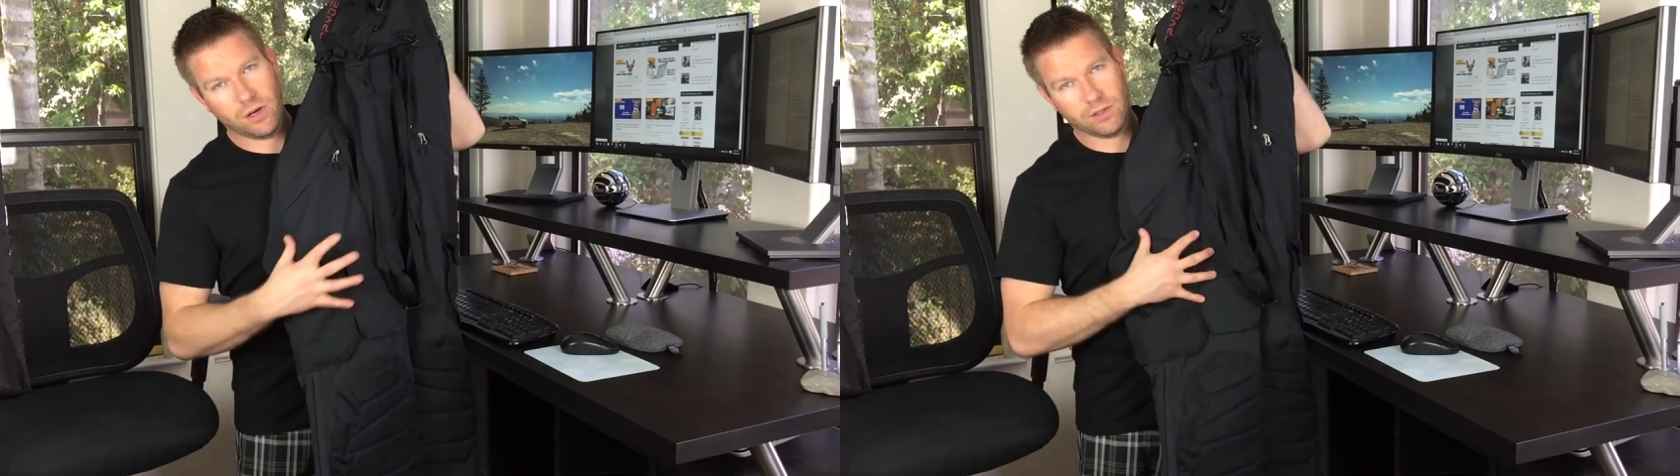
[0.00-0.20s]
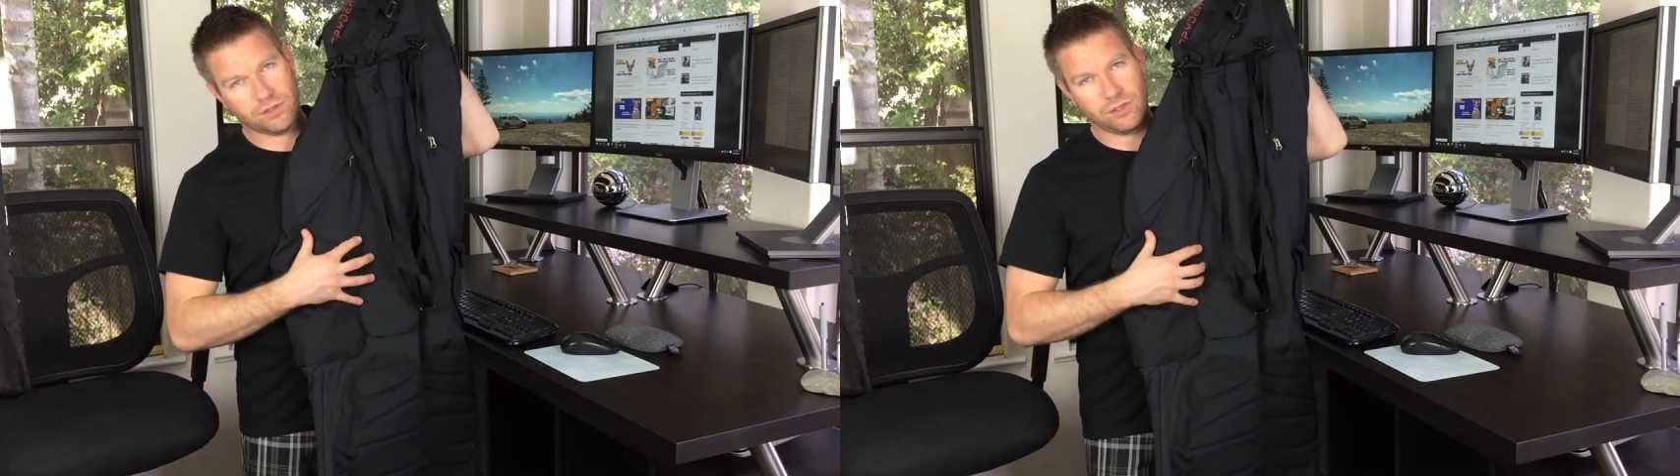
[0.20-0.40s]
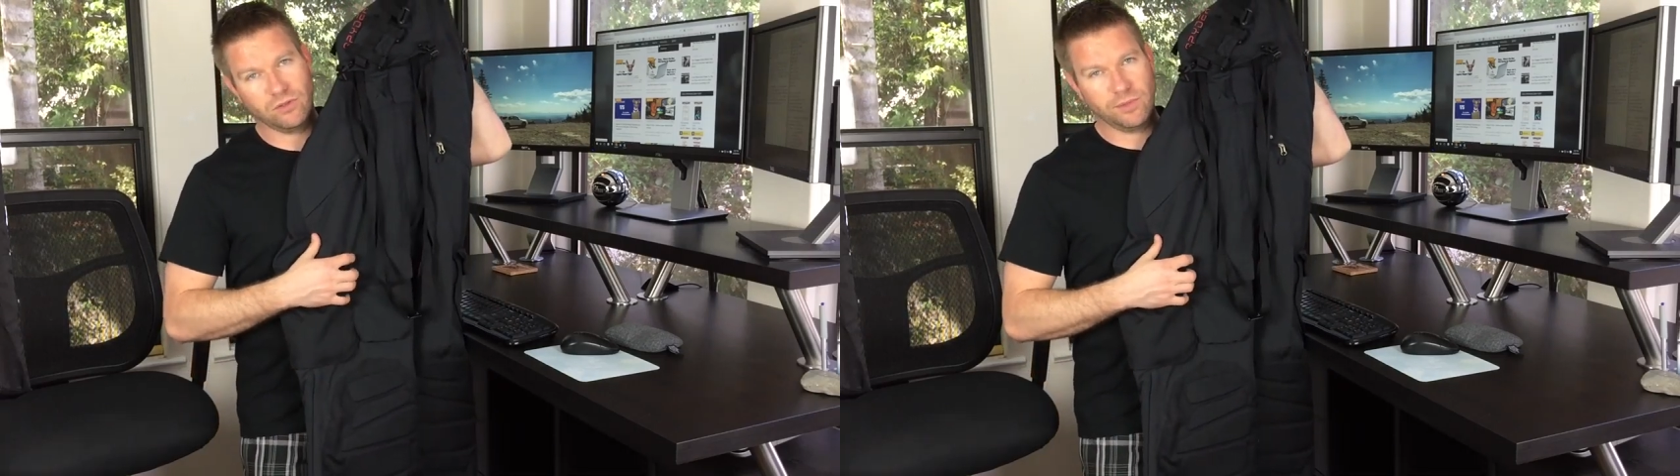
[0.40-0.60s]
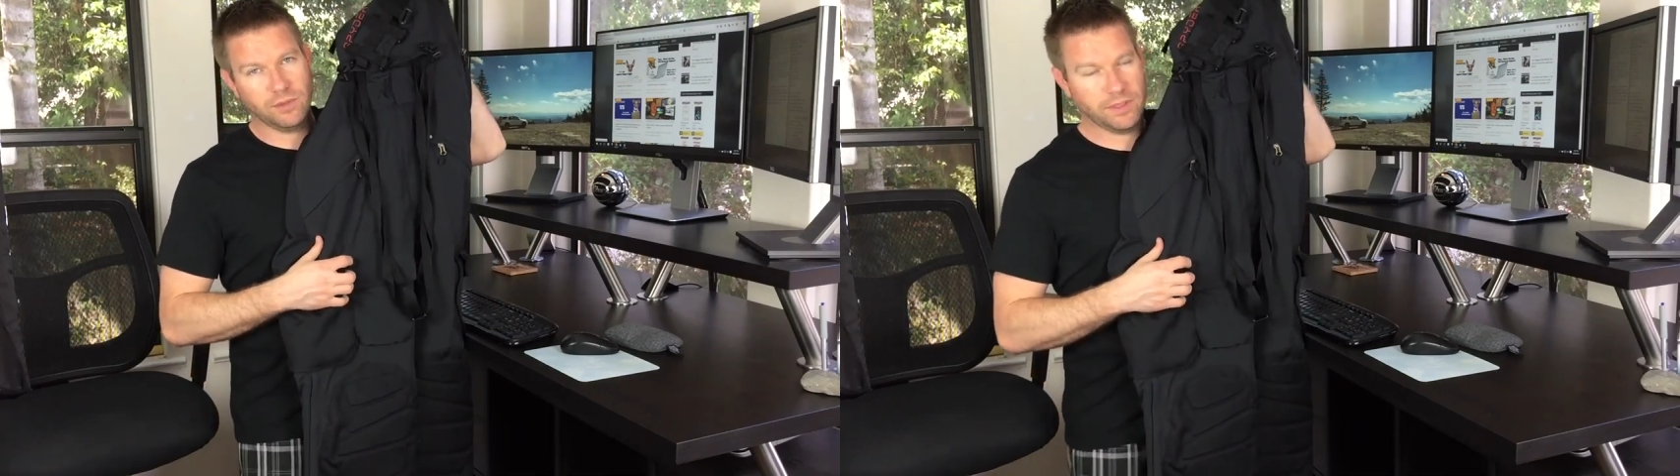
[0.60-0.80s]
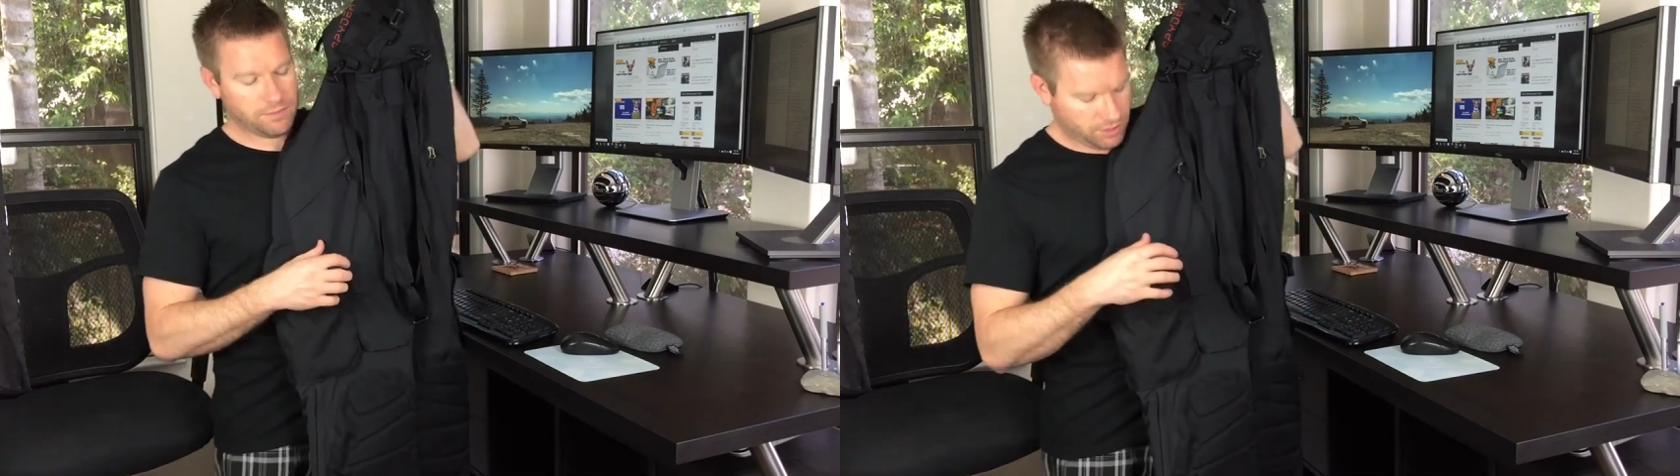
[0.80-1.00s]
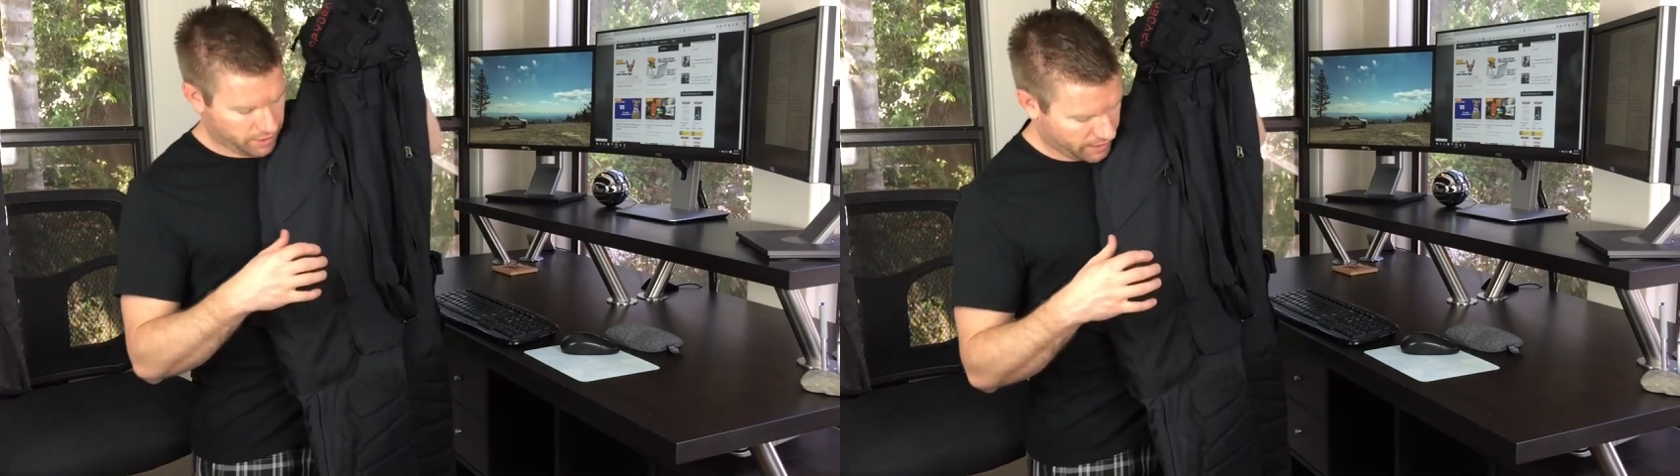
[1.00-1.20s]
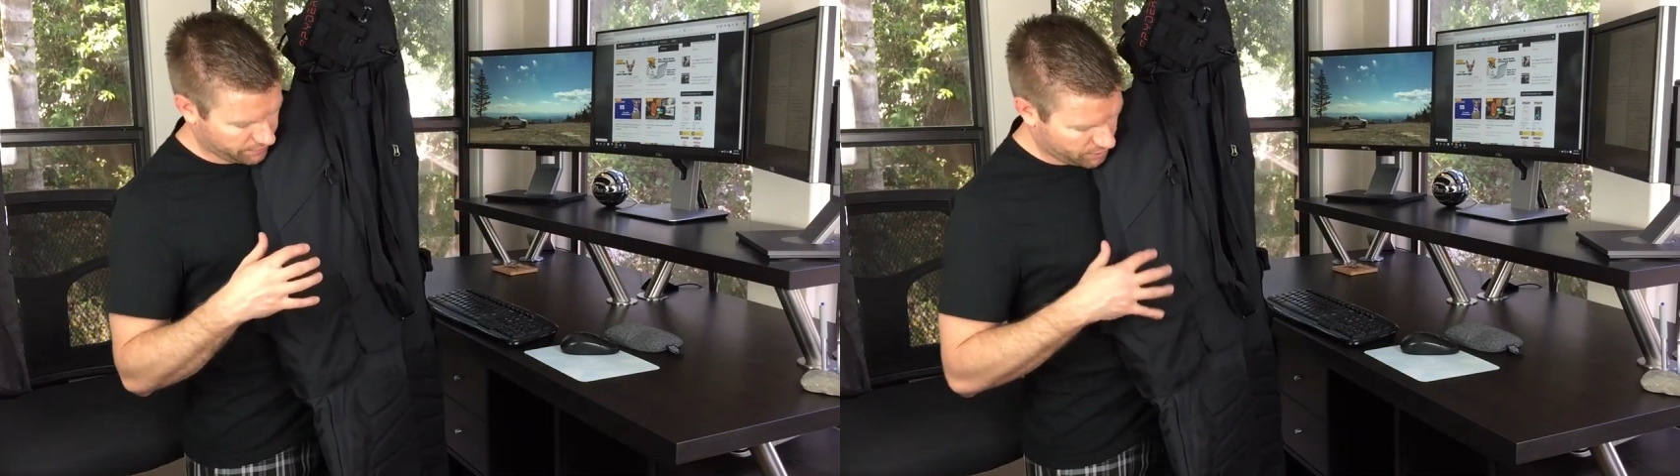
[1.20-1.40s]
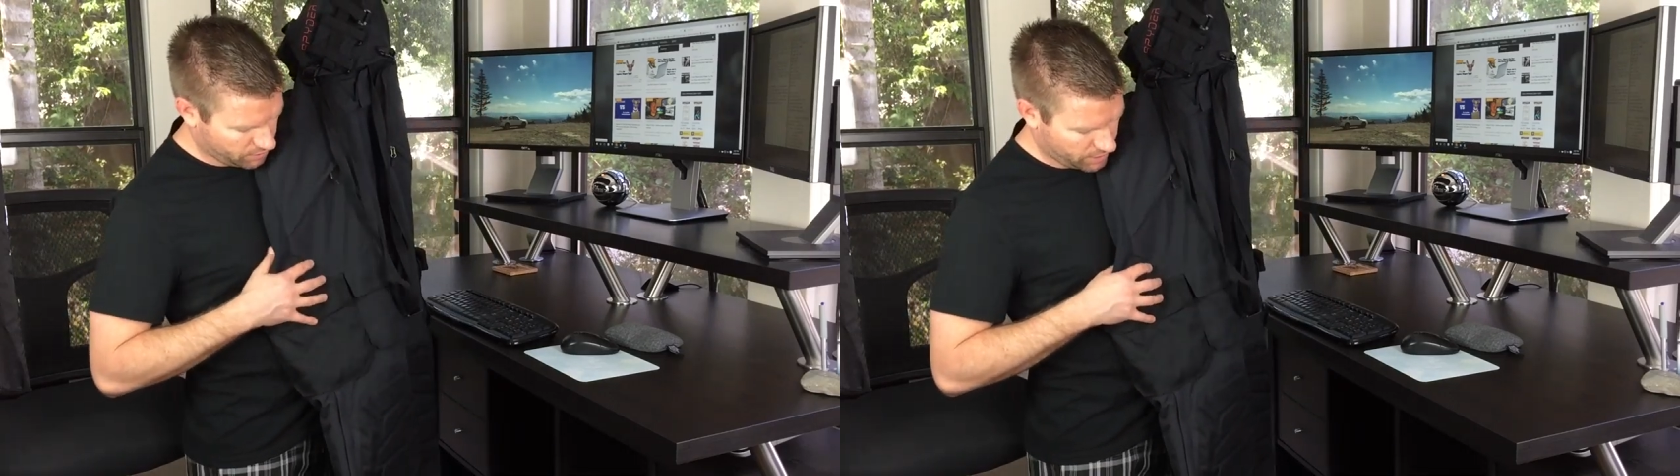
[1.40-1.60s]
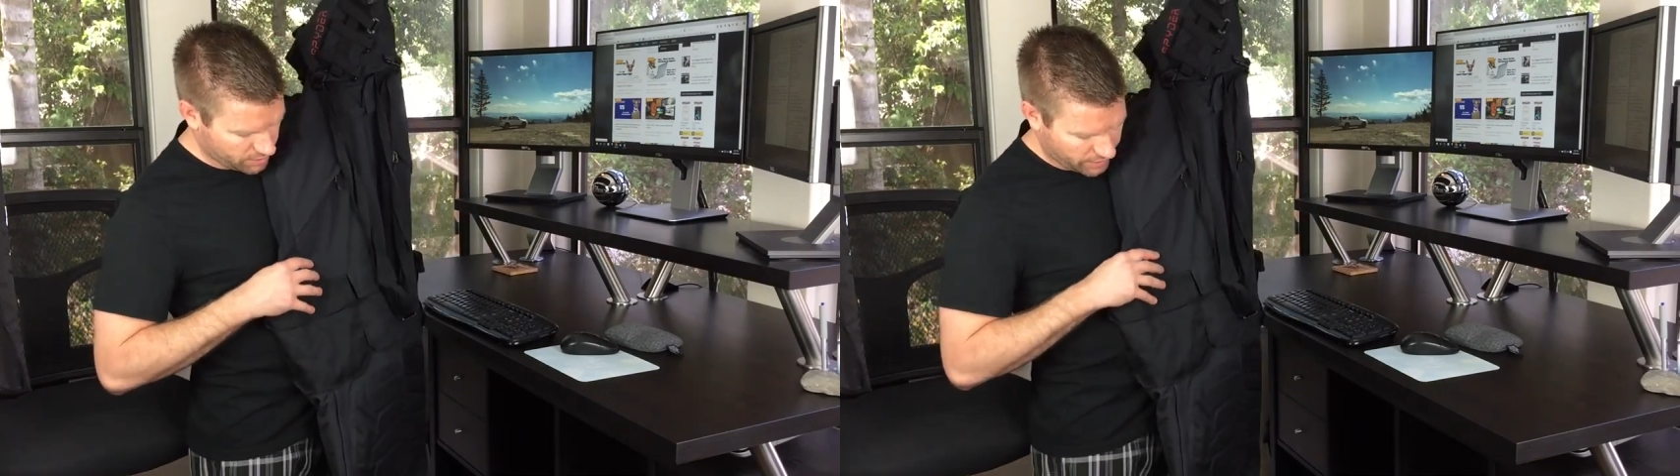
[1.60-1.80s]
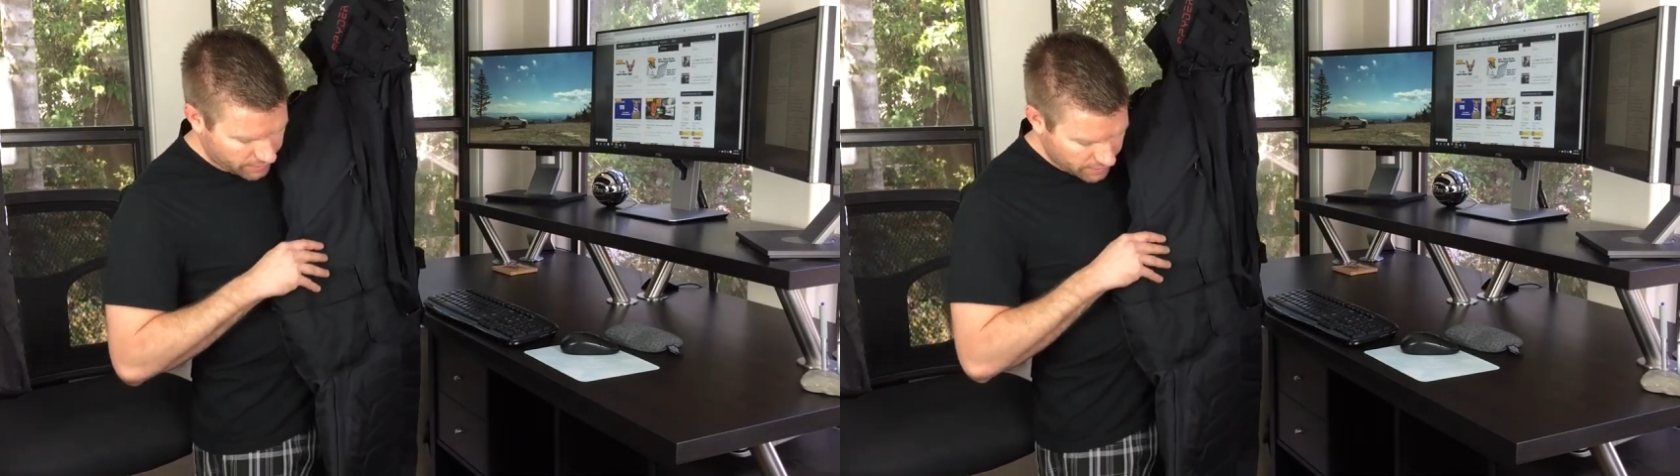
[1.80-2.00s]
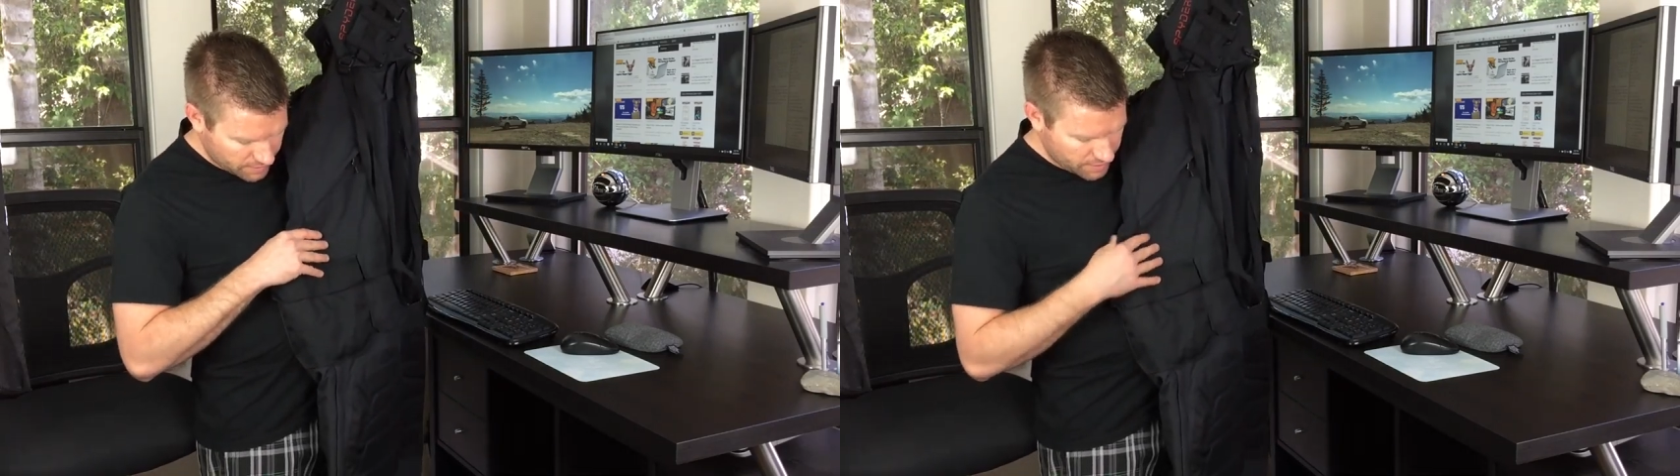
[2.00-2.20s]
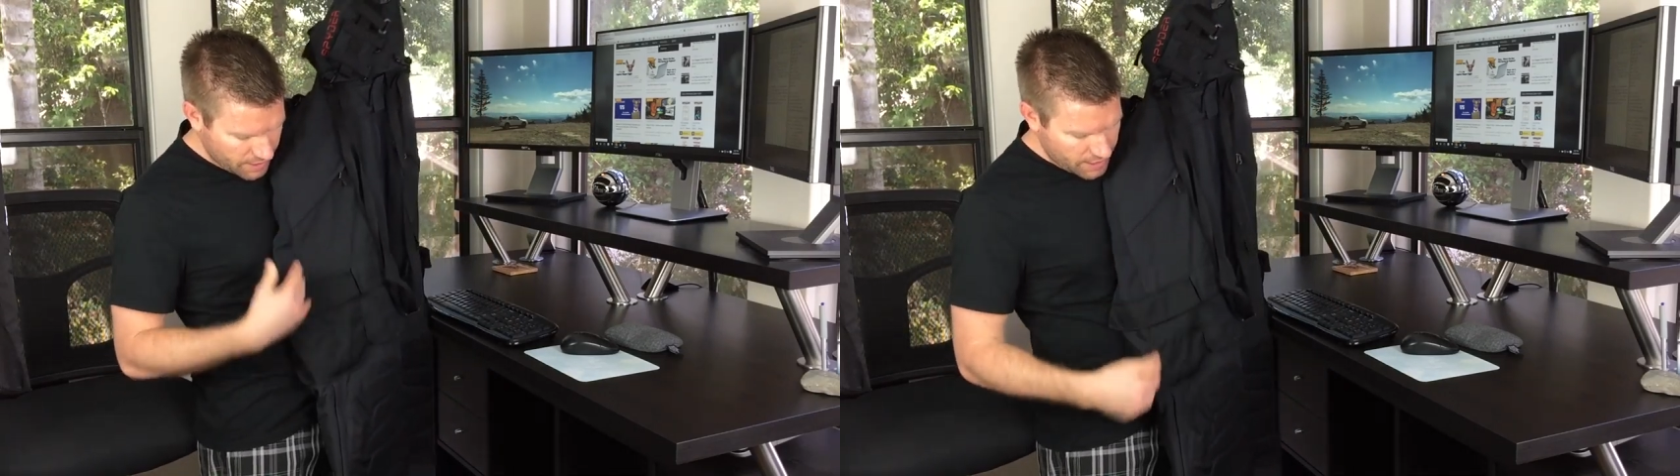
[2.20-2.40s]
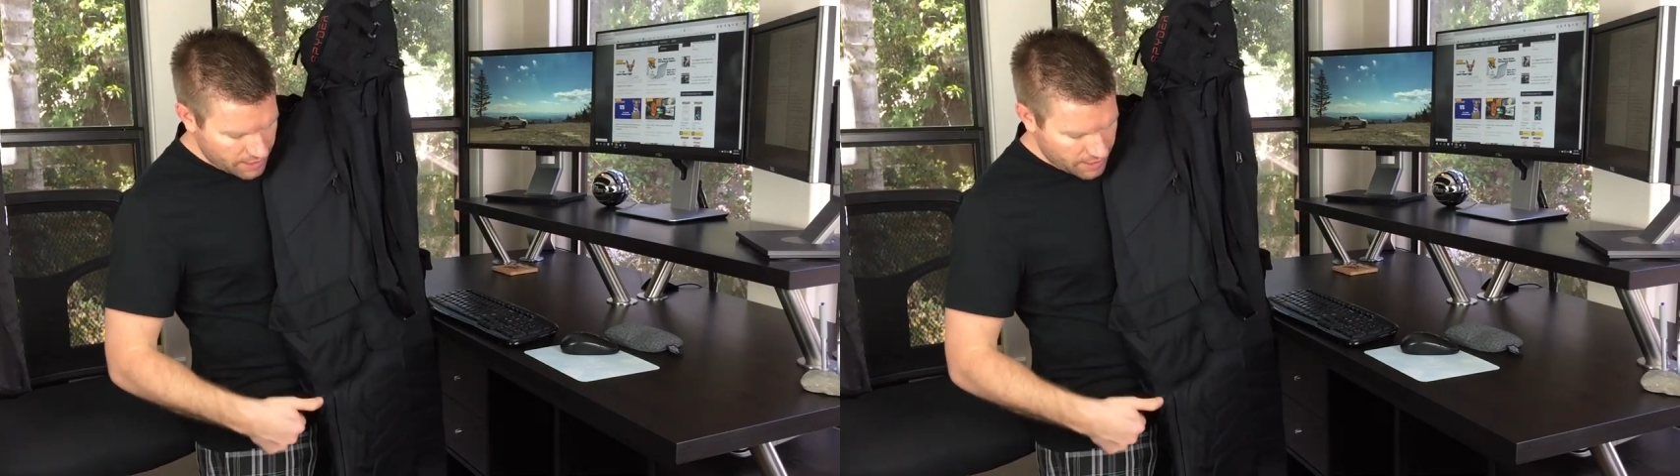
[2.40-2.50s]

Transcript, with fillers: No other snowmobile bibs are gonna have storage like this.